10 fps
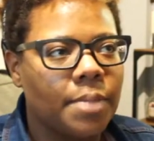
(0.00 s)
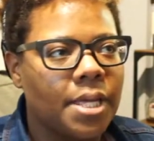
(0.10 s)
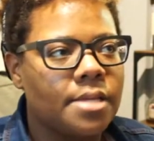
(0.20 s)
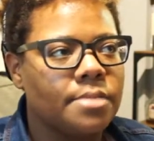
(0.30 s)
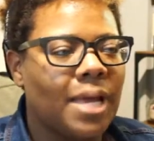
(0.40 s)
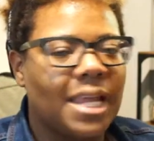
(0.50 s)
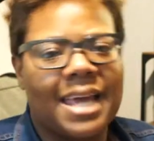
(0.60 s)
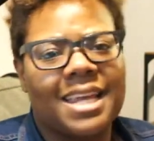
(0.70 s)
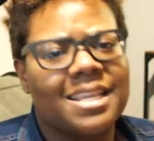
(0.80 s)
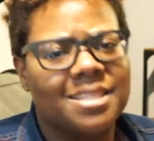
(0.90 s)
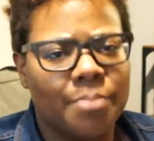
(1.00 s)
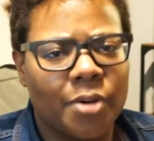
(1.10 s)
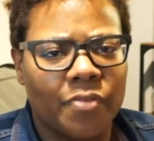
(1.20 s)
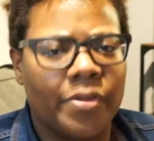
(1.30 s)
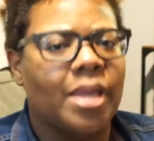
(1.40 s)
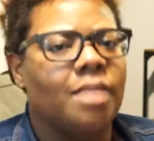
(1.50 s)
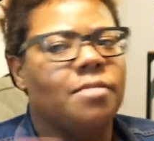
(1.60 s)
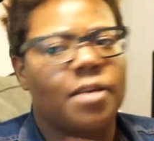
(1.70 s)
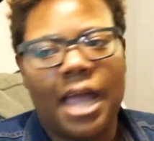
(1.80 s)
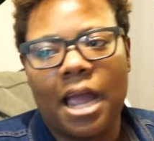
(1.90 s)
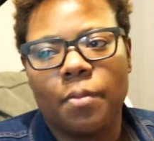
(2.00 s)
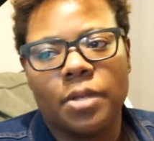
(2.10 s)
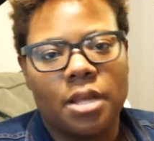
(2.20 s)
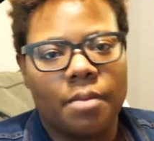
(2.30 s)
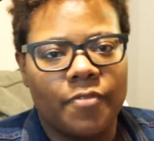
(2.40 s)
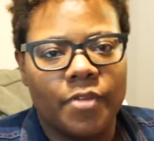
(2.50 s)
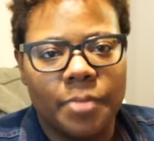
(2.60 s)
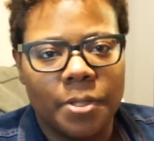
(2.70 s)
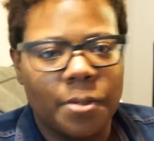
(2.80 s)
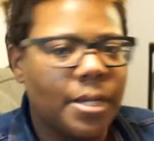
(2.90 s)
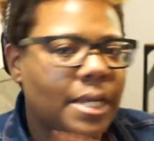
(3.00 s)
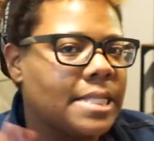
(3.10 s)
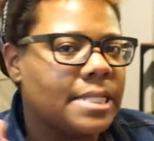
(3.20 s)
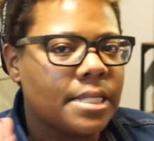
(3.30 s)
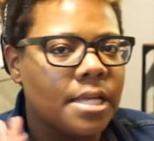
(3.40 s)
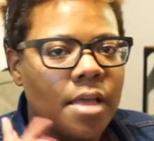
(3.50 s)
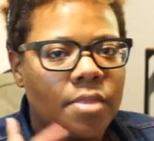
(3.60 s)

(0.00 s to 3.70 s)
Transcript: because my lighting isn't perfect and the camera that I'm filming on isn't